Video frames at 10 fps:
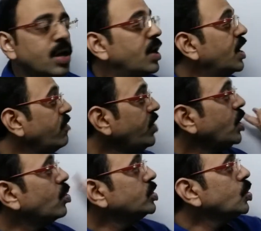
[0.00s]
Ravi
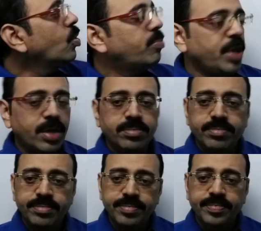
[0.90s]
knows Gopi.
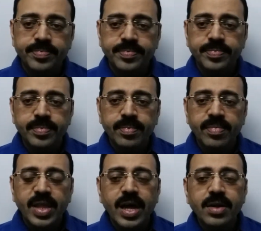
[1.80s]

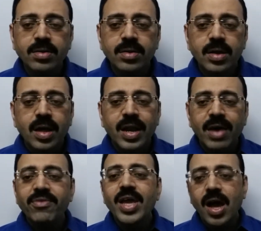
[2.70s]
Then
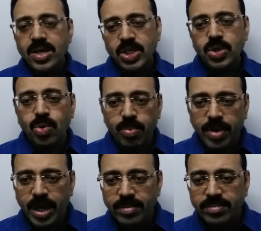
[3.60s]
Ravi asked
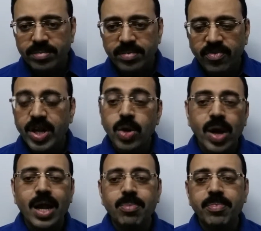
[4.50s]
Gopi, will you
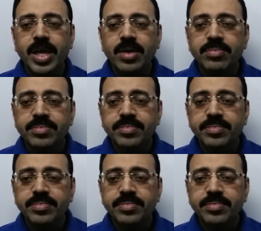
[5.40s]
help me?